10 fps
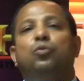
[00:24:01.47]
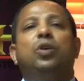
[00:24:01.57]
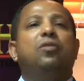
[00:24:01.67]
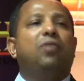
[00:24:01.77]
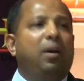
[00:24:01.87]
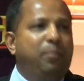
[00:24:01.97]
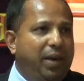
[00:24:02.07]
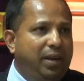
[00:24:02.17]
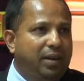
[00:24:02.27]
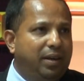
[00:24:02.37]
World
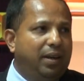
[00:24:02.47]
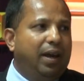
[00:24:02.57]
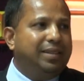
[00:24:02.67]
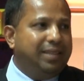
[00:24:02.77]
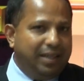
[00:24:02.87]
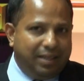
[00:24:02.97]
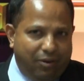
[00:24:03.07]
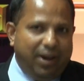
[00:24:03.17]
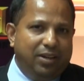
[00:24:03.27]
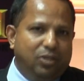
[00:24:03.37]
Rugby has
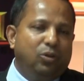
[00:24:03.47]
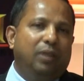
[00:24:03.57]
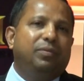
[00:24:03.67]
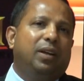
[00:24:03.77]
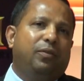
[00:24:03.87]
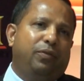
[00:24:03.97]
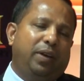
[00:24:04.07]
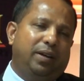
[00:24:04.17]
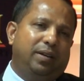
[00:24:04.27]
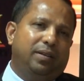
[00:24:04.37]
agreed to give that
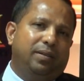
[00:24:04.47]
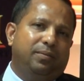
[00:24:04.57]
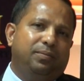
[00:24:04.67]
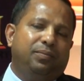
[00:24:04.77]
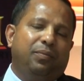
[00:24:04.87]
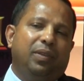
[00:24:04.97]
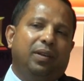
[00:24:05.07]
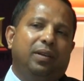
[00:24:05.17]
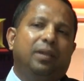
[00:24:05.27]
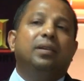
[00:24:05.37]
feed.
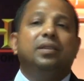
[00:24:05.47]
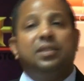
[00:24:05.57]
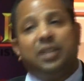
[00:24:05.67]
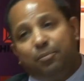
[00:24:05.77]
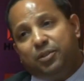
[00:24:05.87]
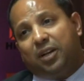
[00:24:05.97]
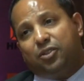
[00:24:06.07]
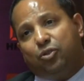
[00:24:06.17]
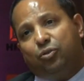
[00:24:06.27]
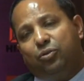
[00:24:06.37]

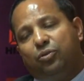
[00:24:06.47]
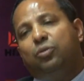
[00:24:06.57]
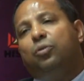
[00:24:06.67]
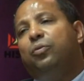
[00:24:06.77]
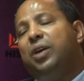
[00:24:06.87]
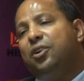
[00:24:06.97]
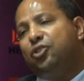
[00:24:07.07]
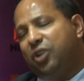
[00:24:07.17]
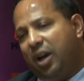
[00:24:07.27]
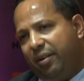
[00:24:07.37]
Subject to, we are
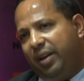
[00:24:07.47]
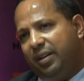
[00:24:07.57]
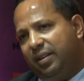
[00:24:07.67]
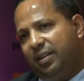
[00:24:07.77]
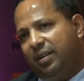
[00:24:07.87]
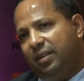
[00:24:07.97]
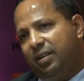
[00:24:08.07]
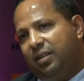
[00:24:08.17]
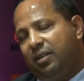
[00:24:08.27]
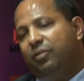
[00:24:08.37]
sharing
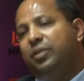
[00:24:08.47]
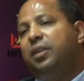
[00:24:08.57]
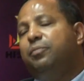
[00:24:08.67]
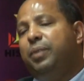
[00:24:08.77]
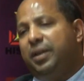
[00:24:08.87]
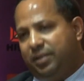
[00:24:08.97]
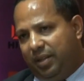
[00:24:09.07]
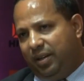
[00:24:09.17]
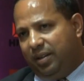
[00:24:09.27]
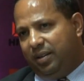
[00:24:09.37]
with
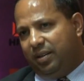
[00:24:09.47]
FBC,